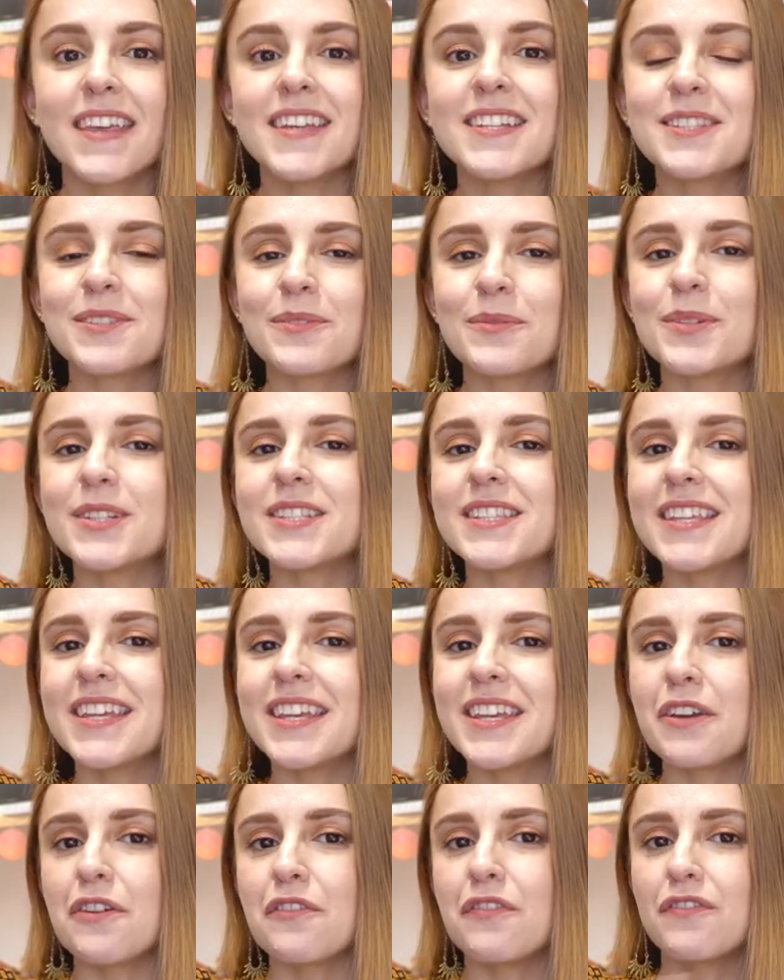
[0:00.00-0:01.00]
This was
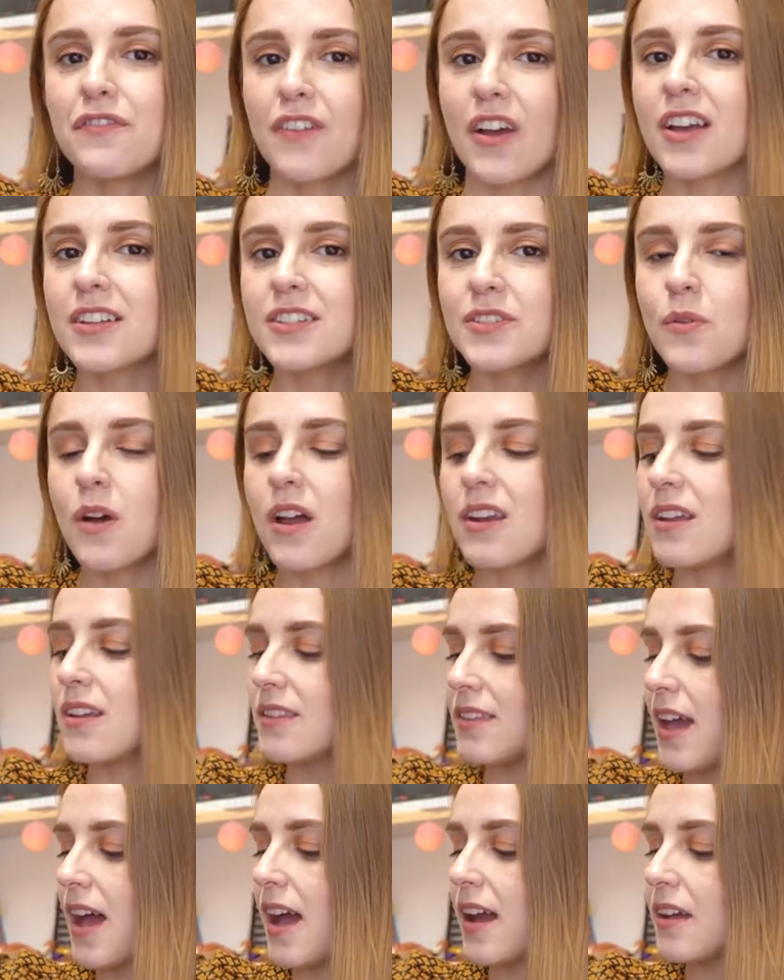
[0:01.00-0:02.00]
the first one
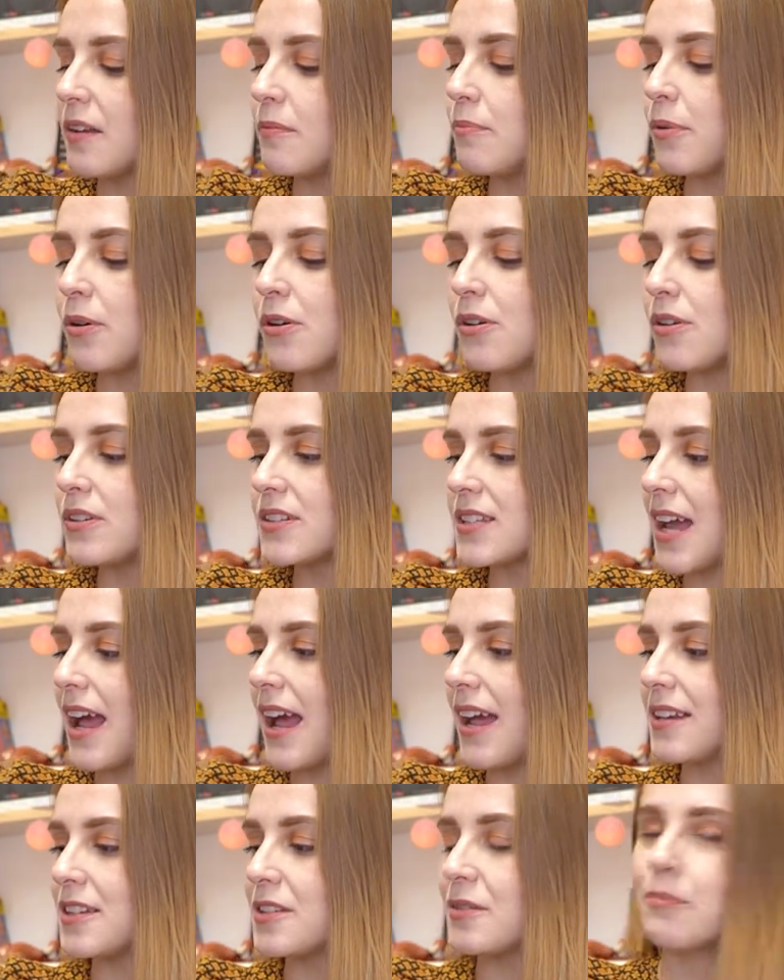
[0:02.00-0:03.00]
that I bought
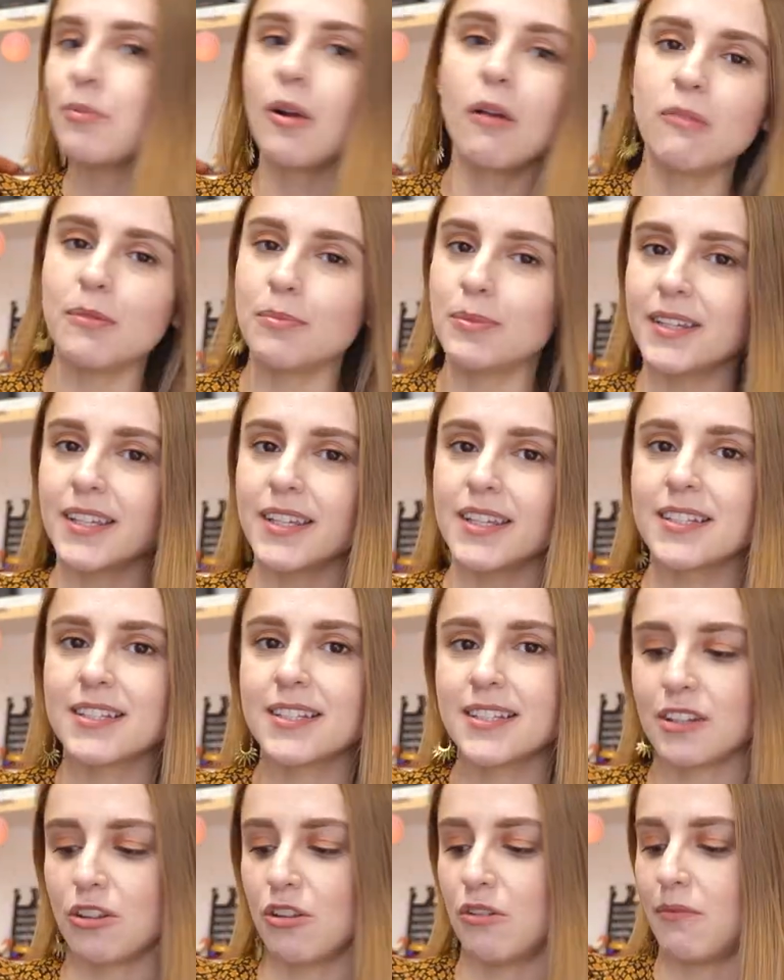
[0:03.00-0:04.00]
and probably
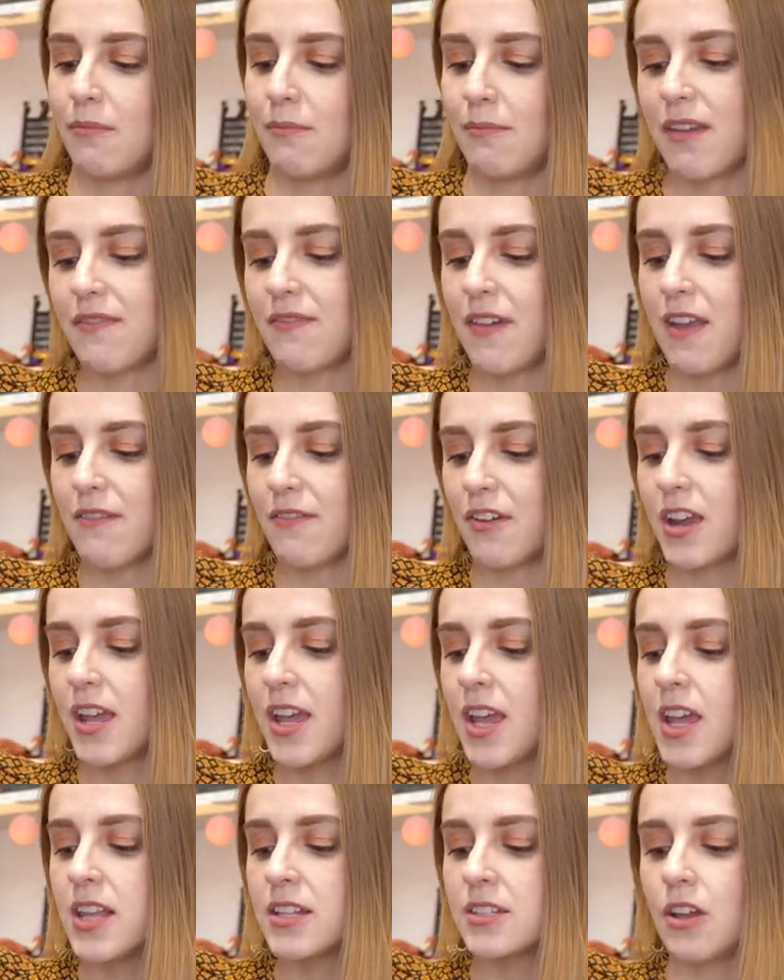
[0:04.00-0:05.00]
still my
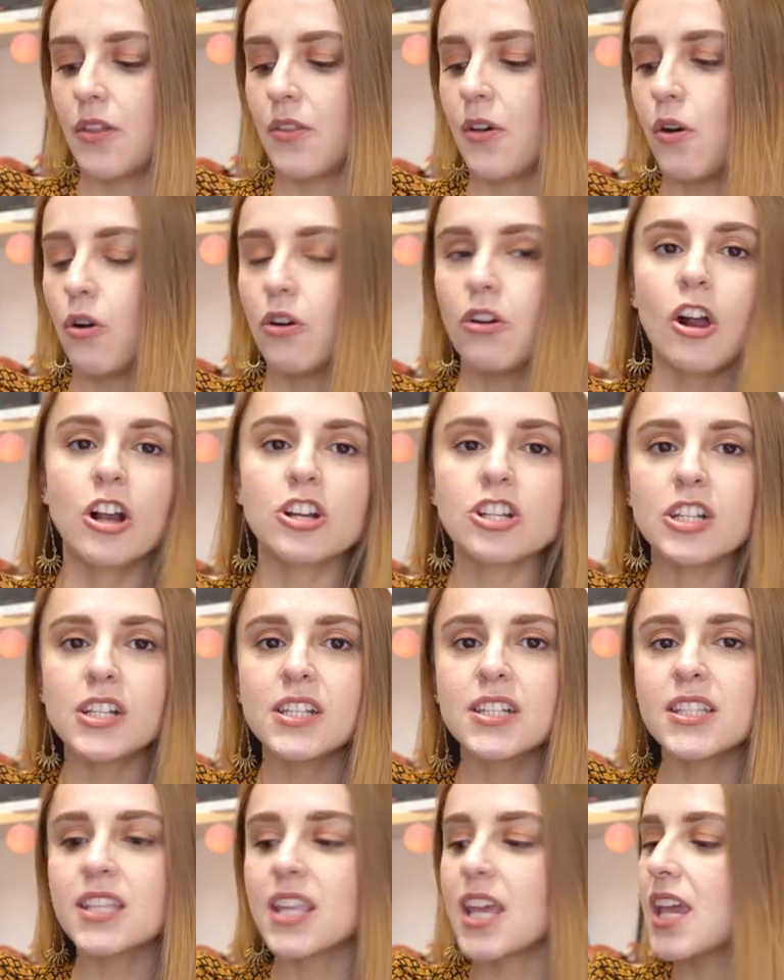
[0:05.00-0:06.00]
favorite. It's got the whole
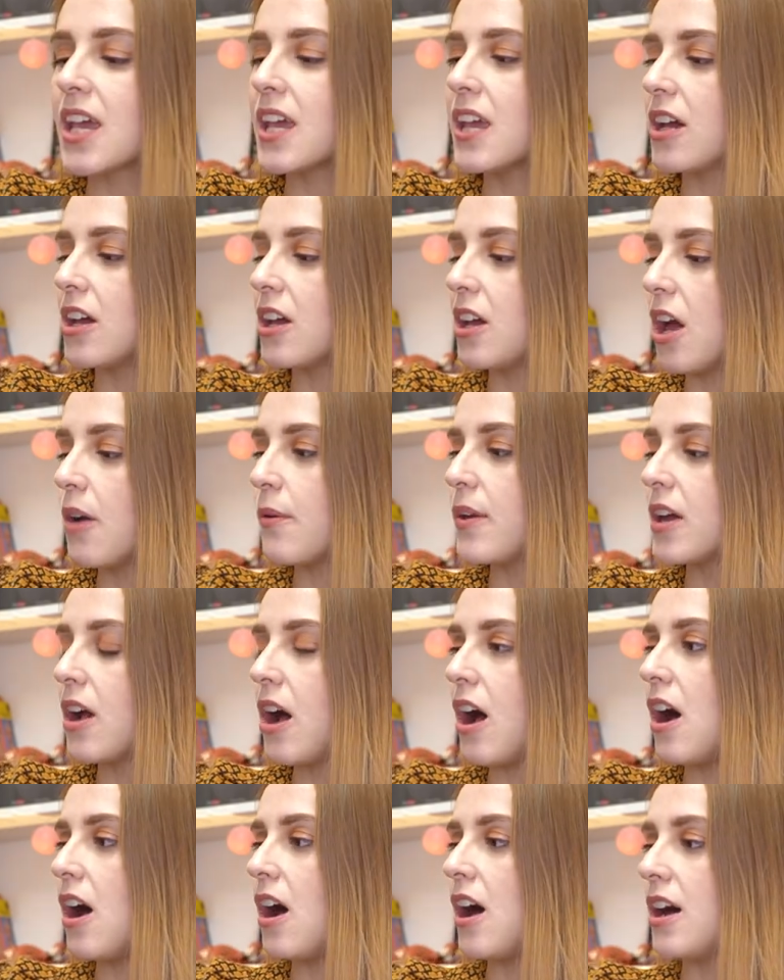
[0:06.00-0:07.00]
crotchless thing going
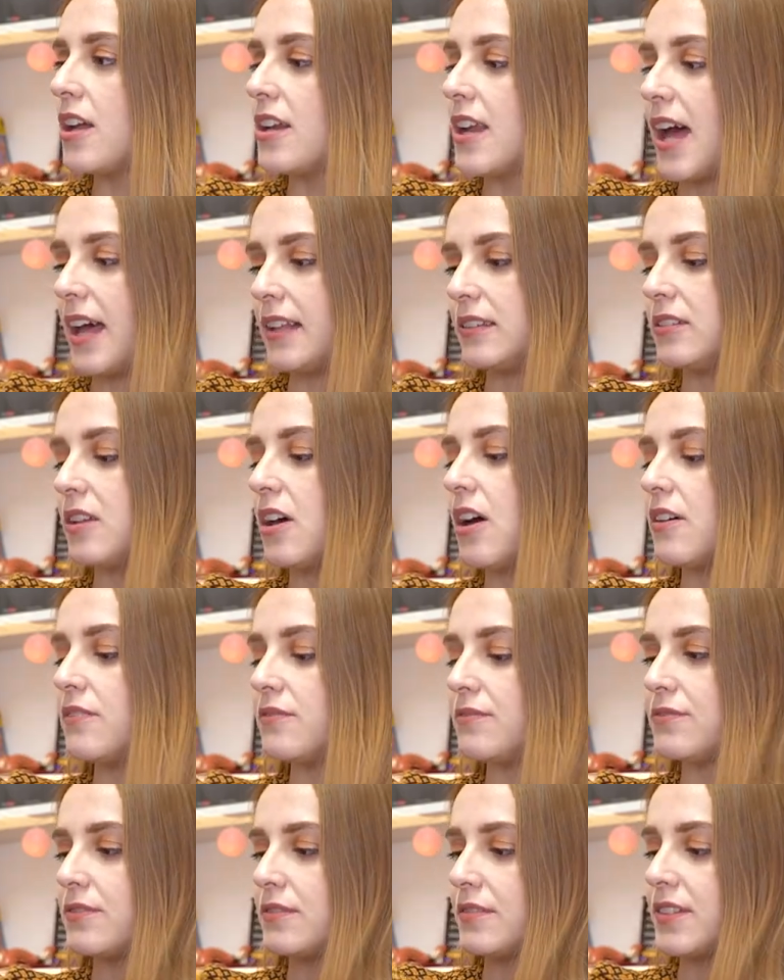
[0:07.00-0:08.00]
on. I
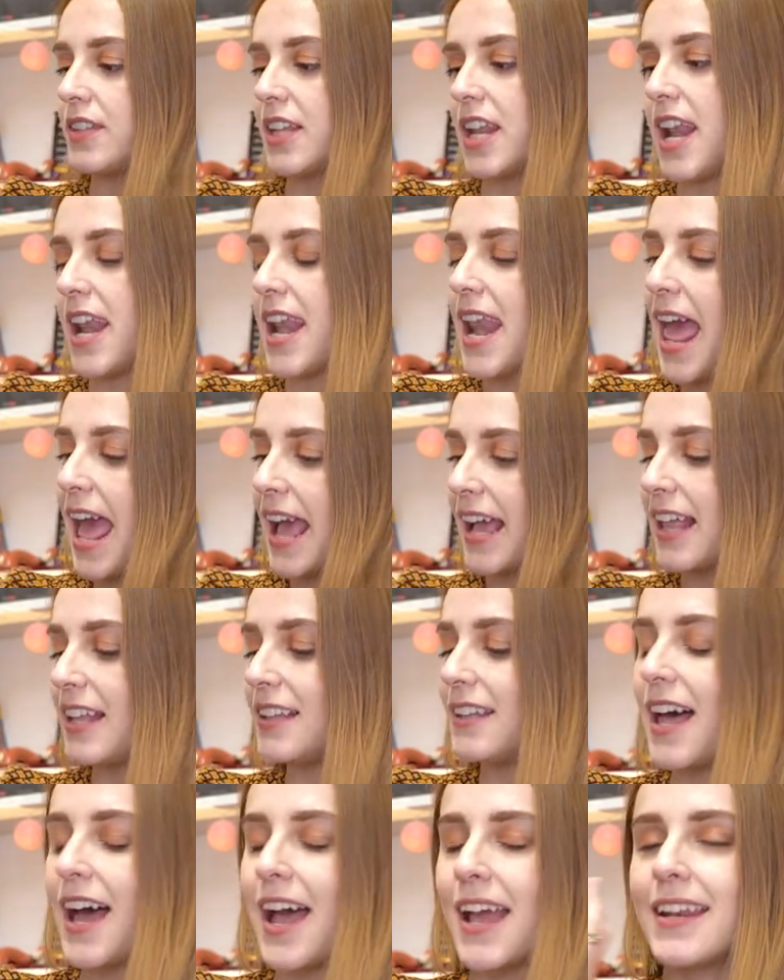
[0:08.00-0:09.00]
love the
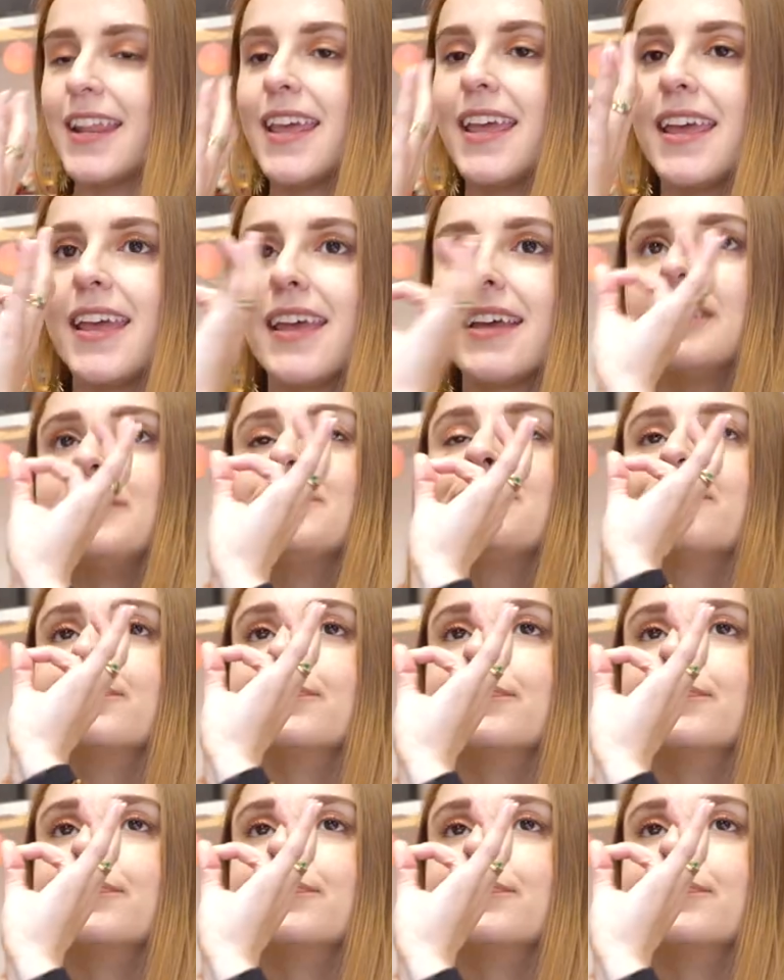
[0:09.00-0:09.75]
neckline here.